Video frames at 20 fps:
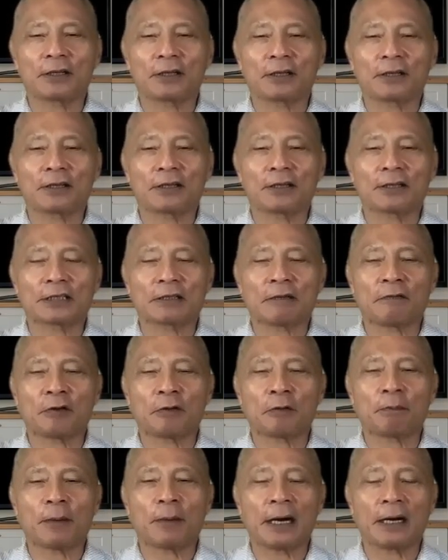Because if
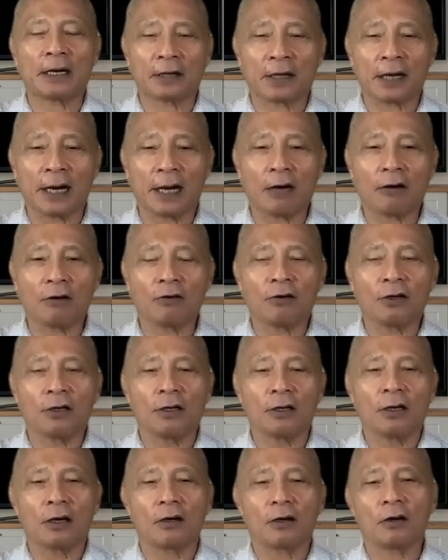you buy now,
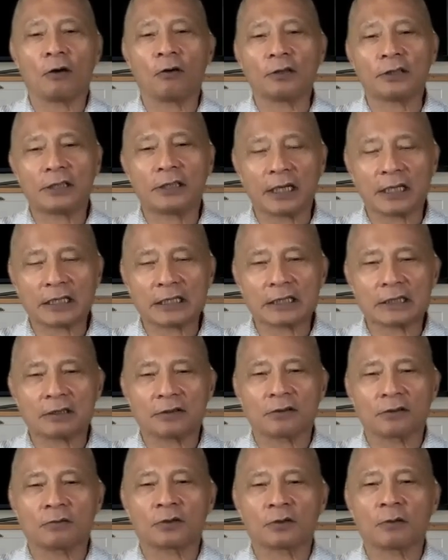or yes,
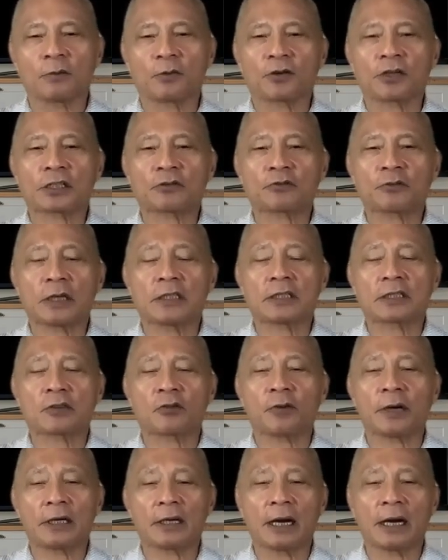the mortgage rate is
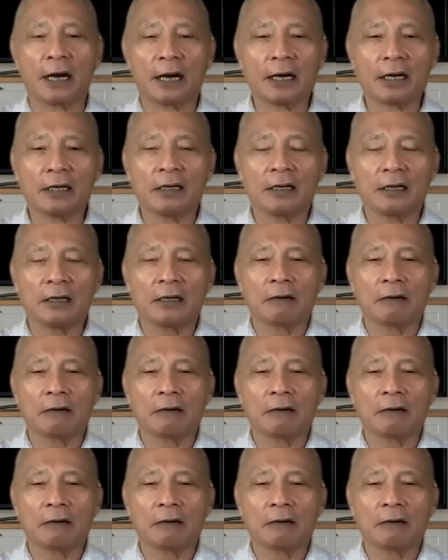quite high,